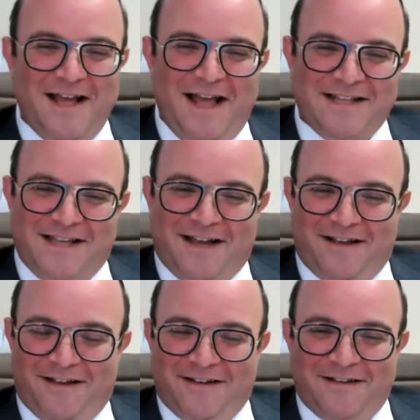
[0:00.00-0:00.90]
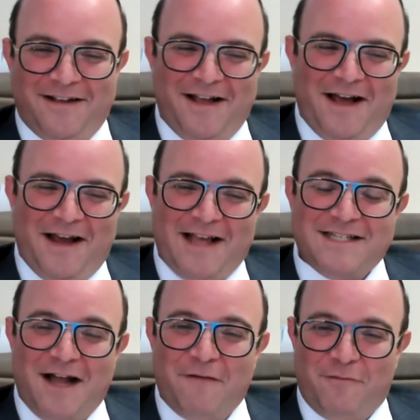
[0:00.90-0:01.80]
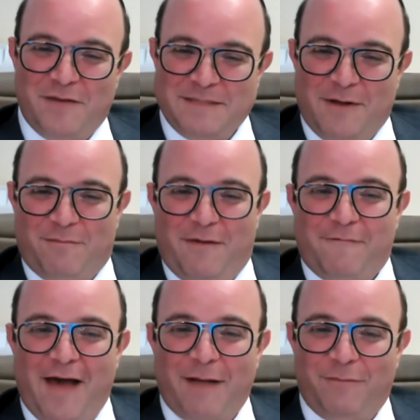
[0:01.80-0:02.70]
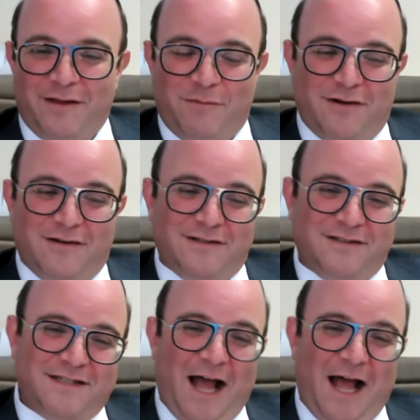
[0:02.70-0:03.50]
it's like a nice time for me to spend with my family because